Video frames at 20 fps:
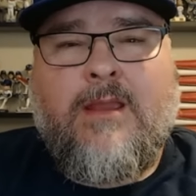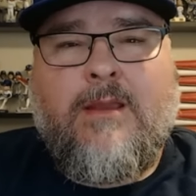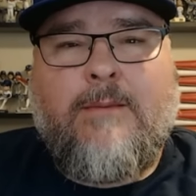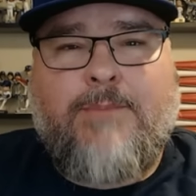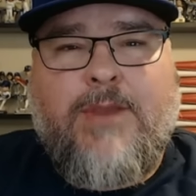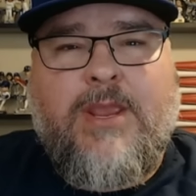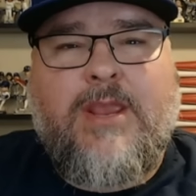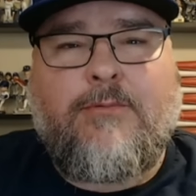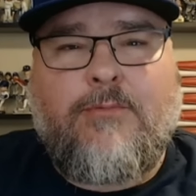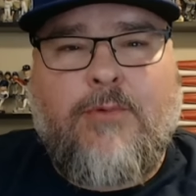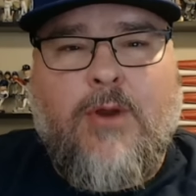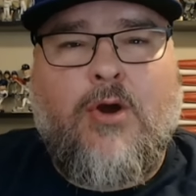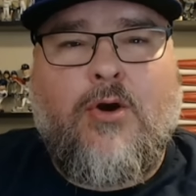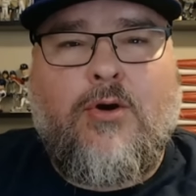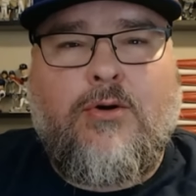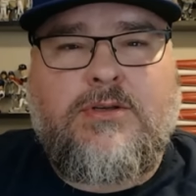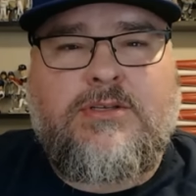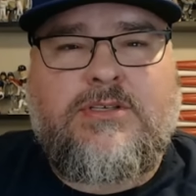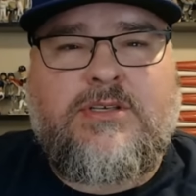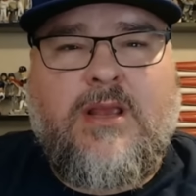Pete
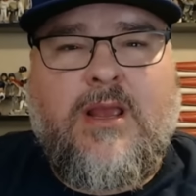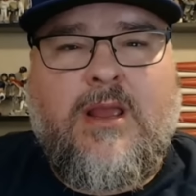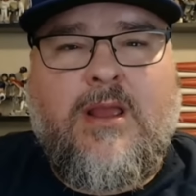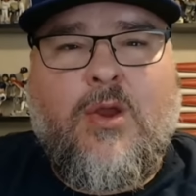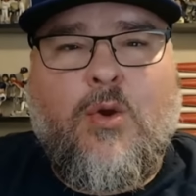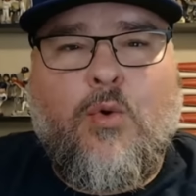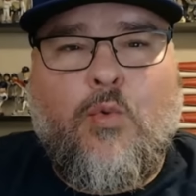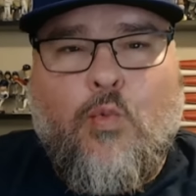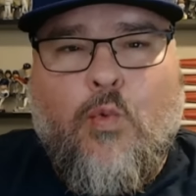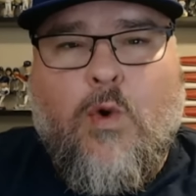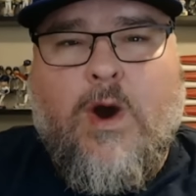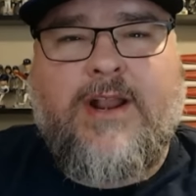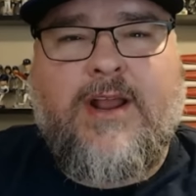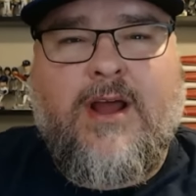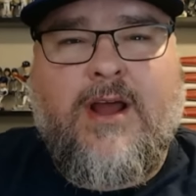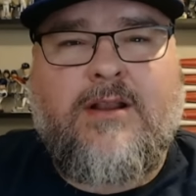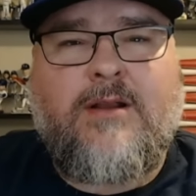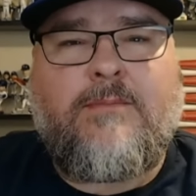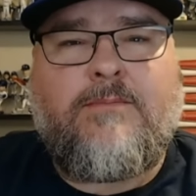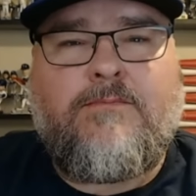Rose
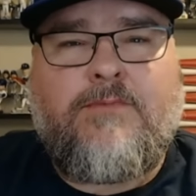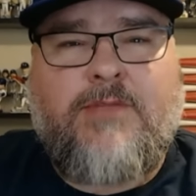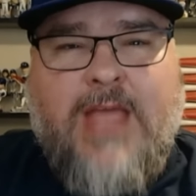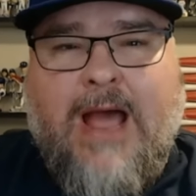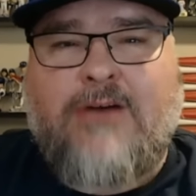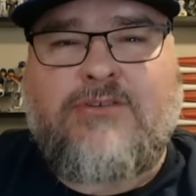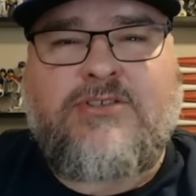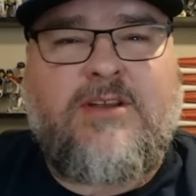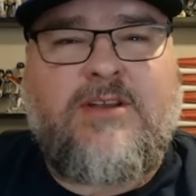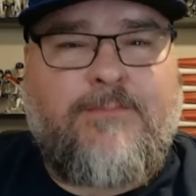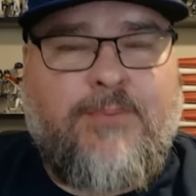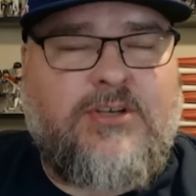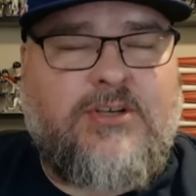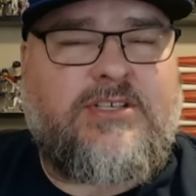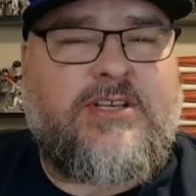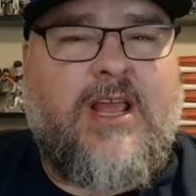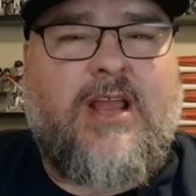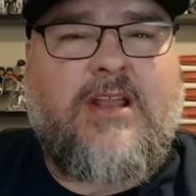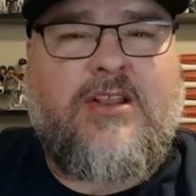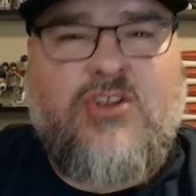
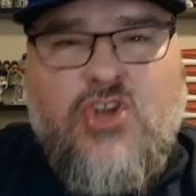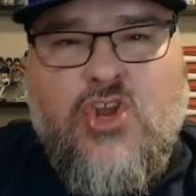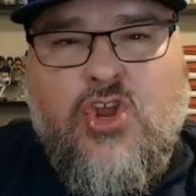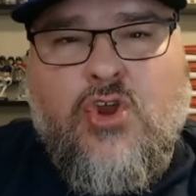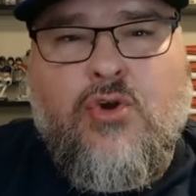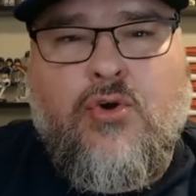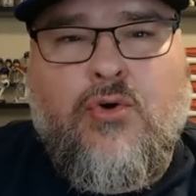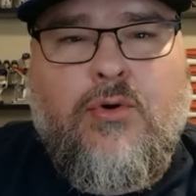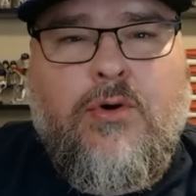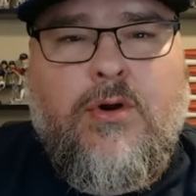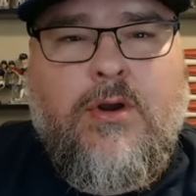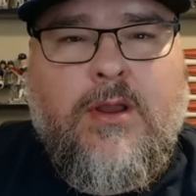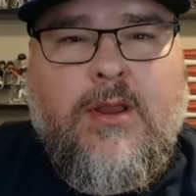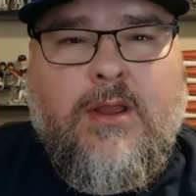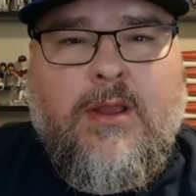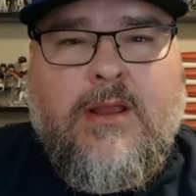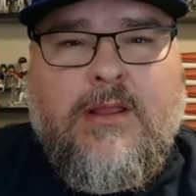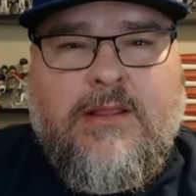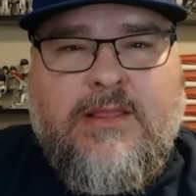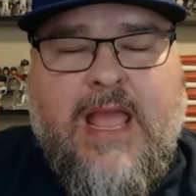100,000% knew
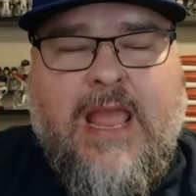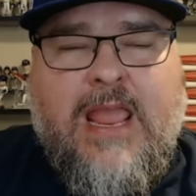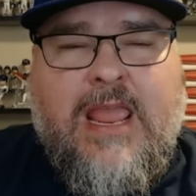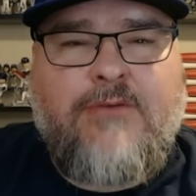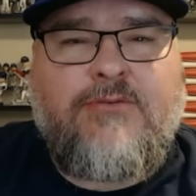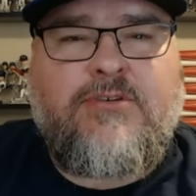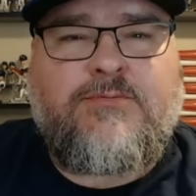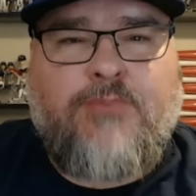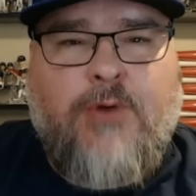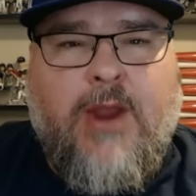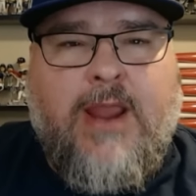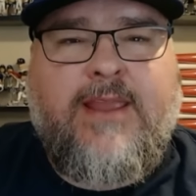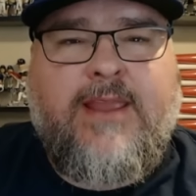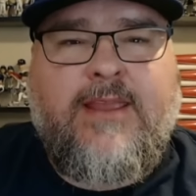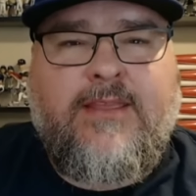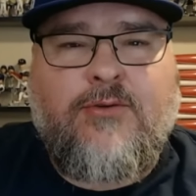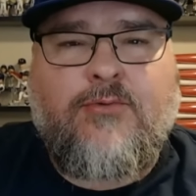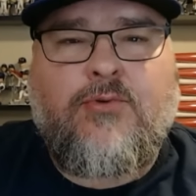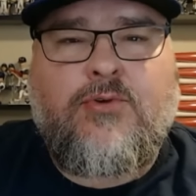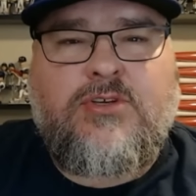that he was
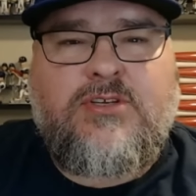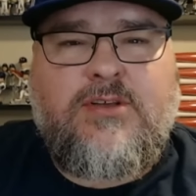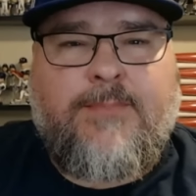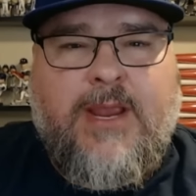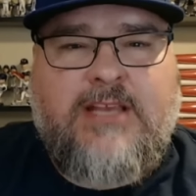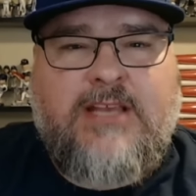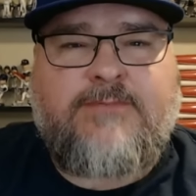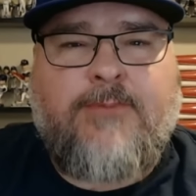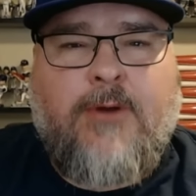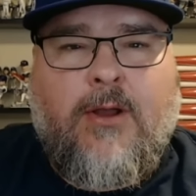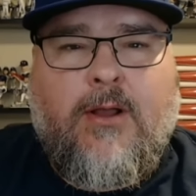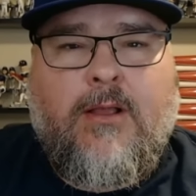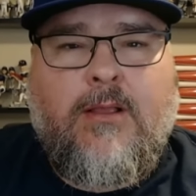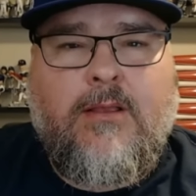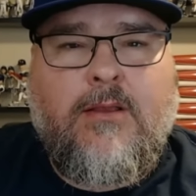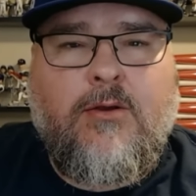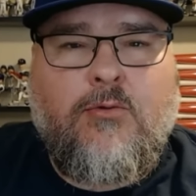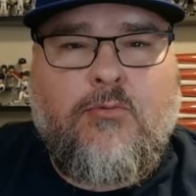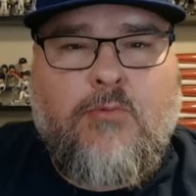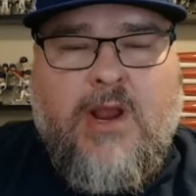breaking the rules of baseball
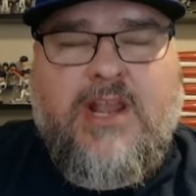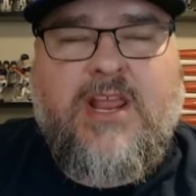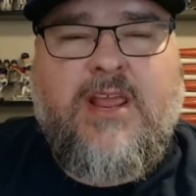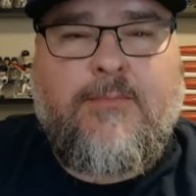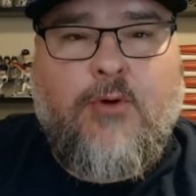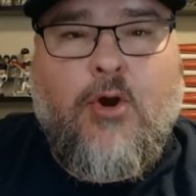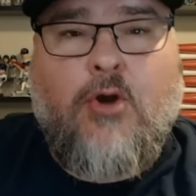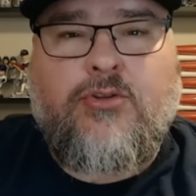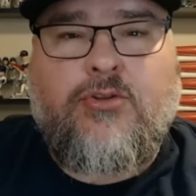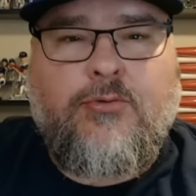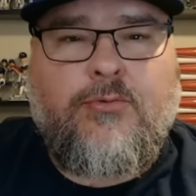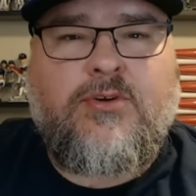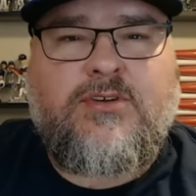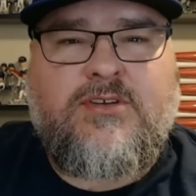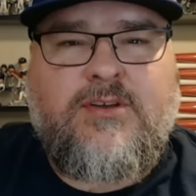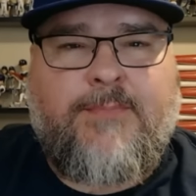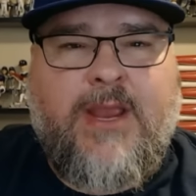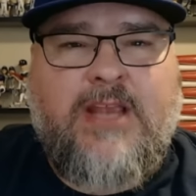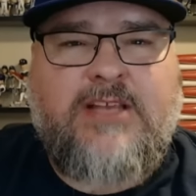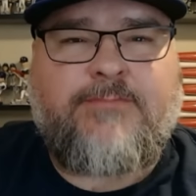when he broke the
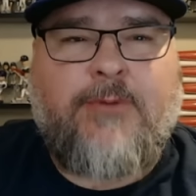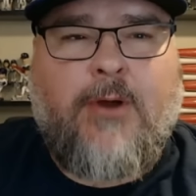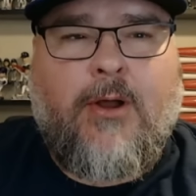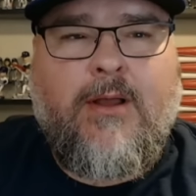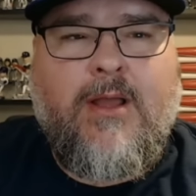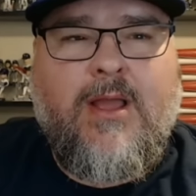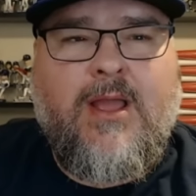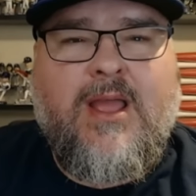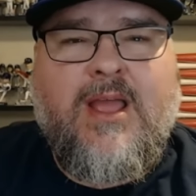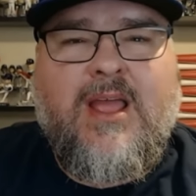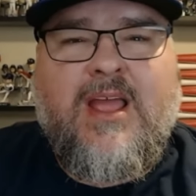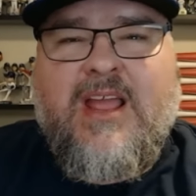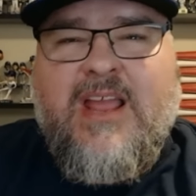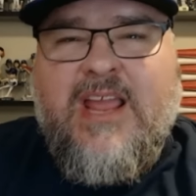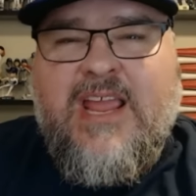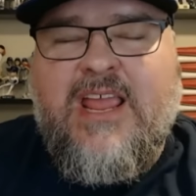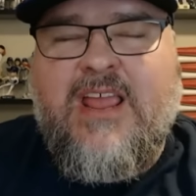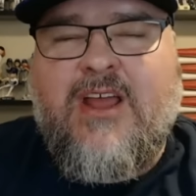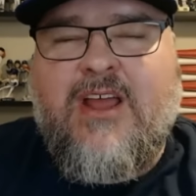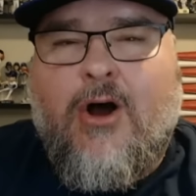rules of baseball.
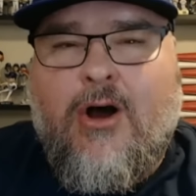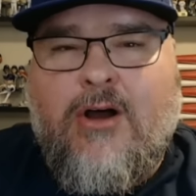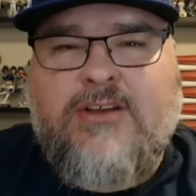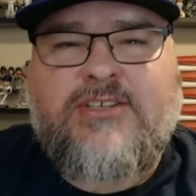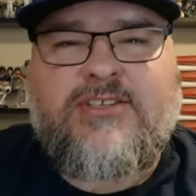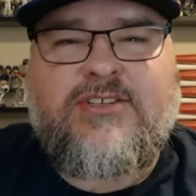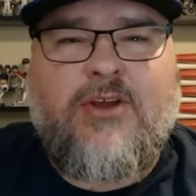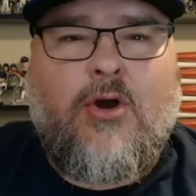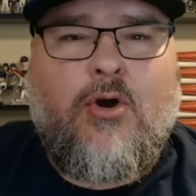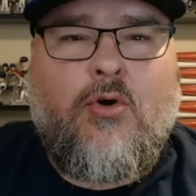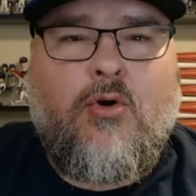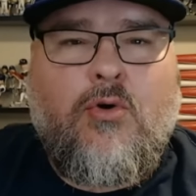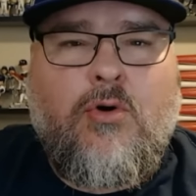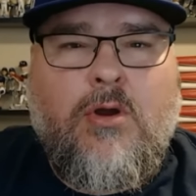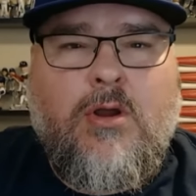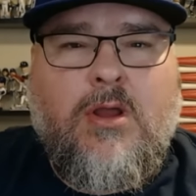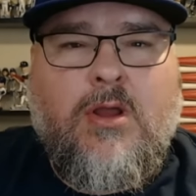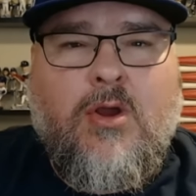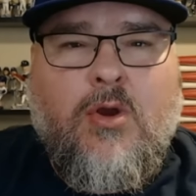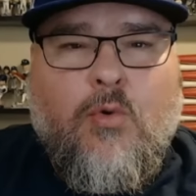He also
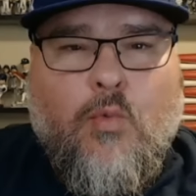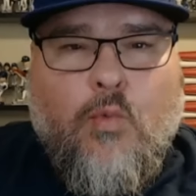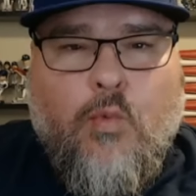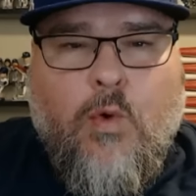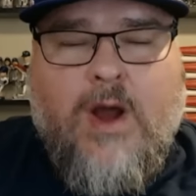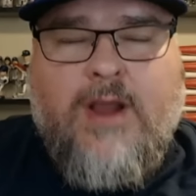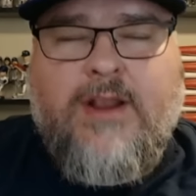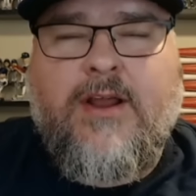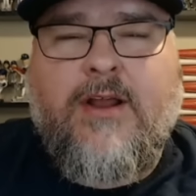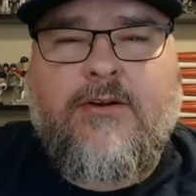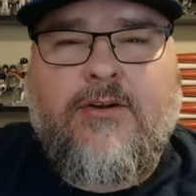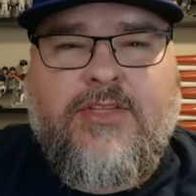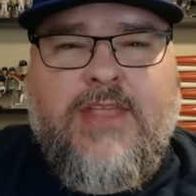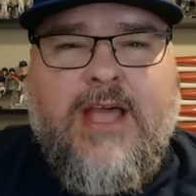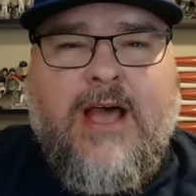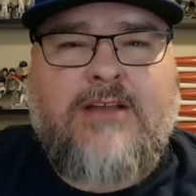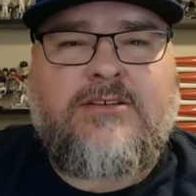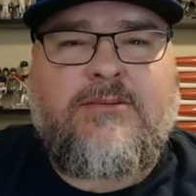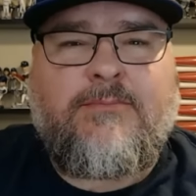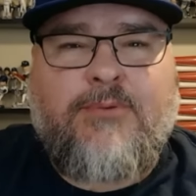
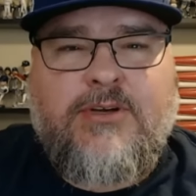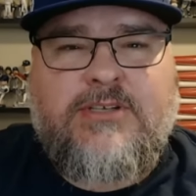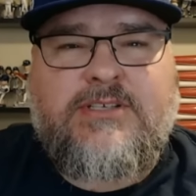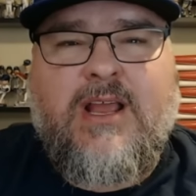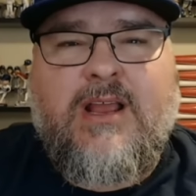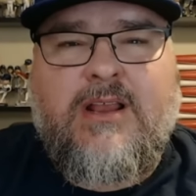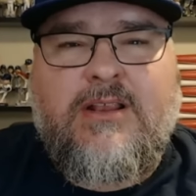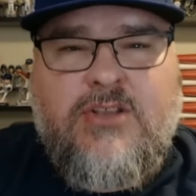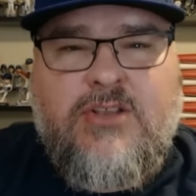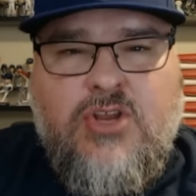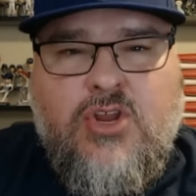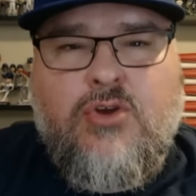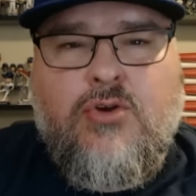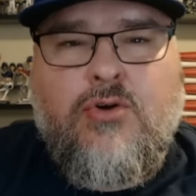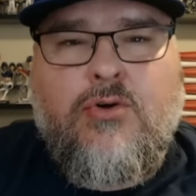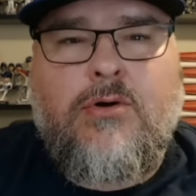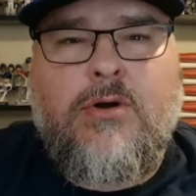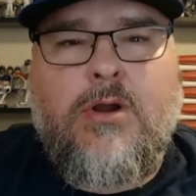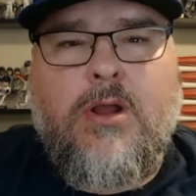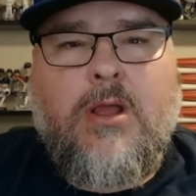100,000%
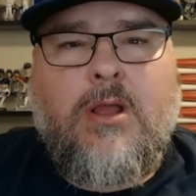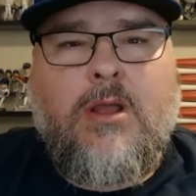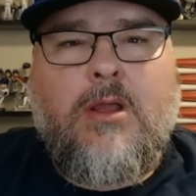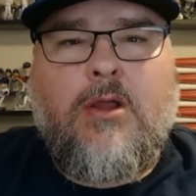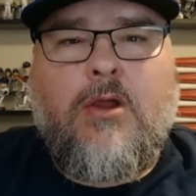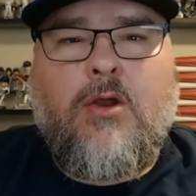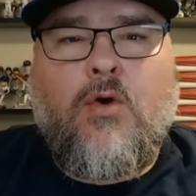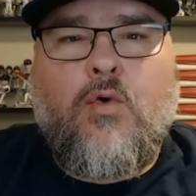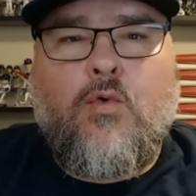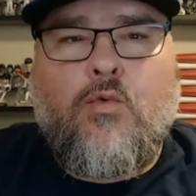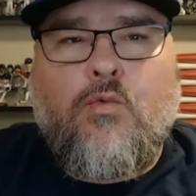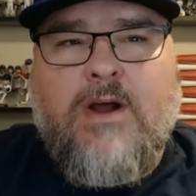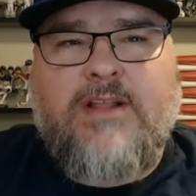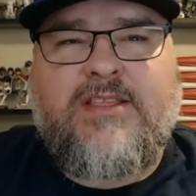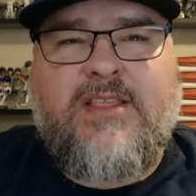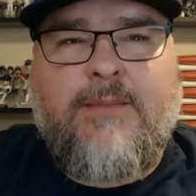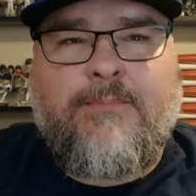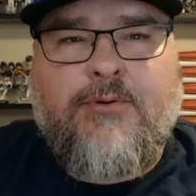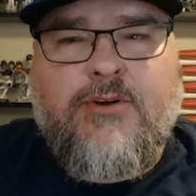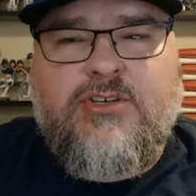knew
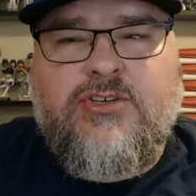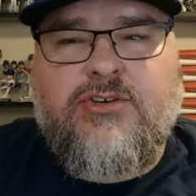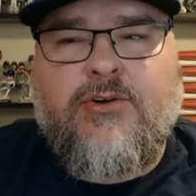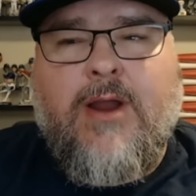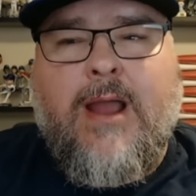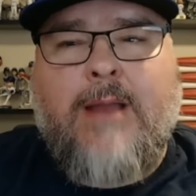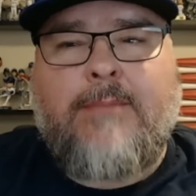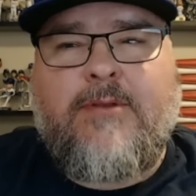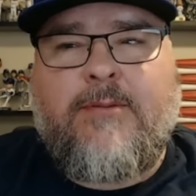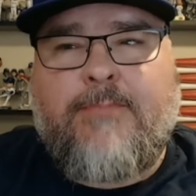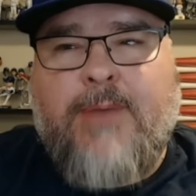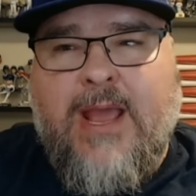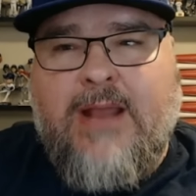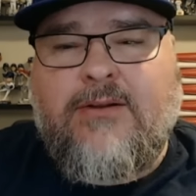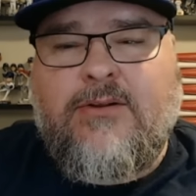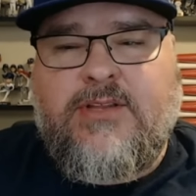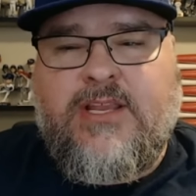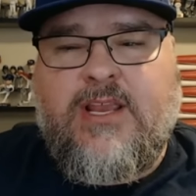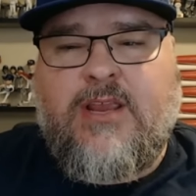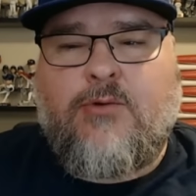what the prescribed
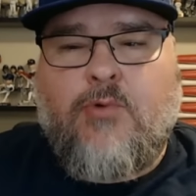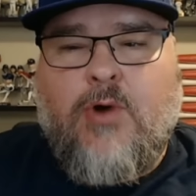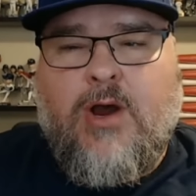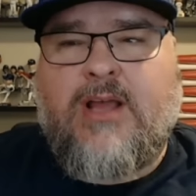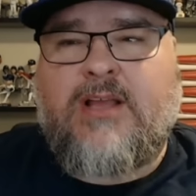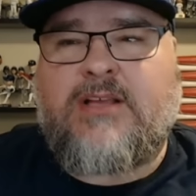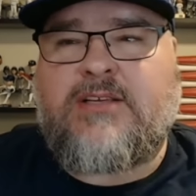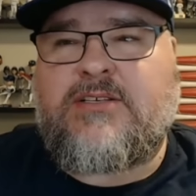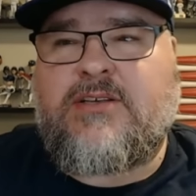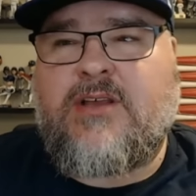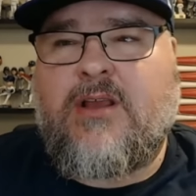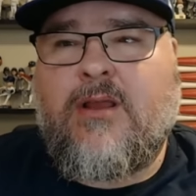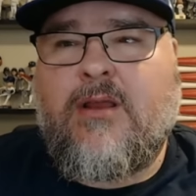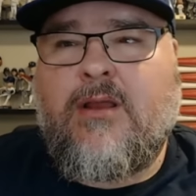penalty was